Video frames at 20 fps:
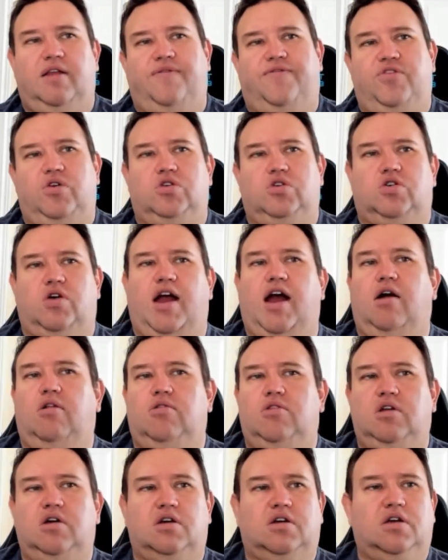Future
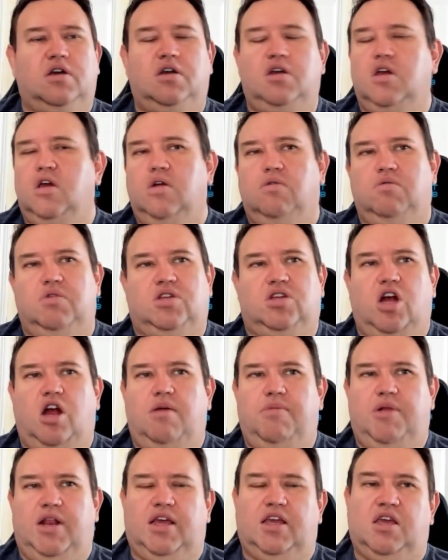outlook,
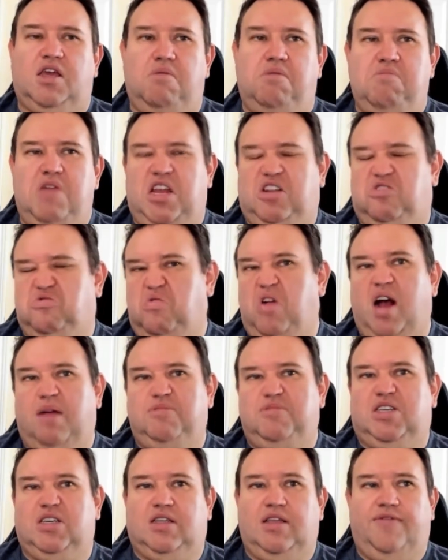retirement income may drop
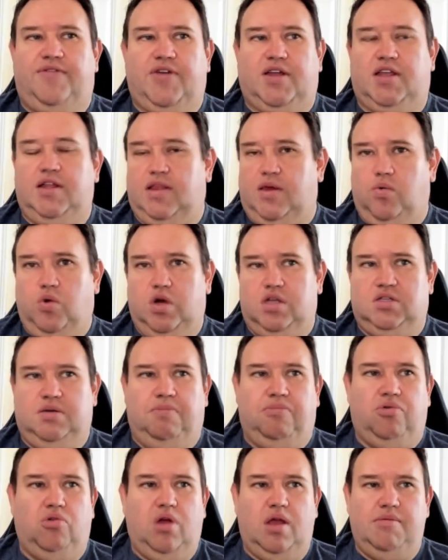significantly once
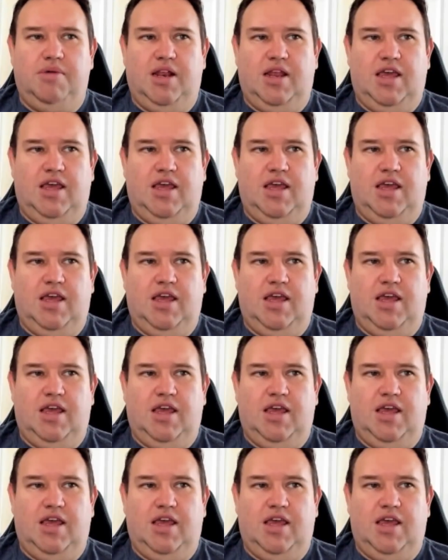employment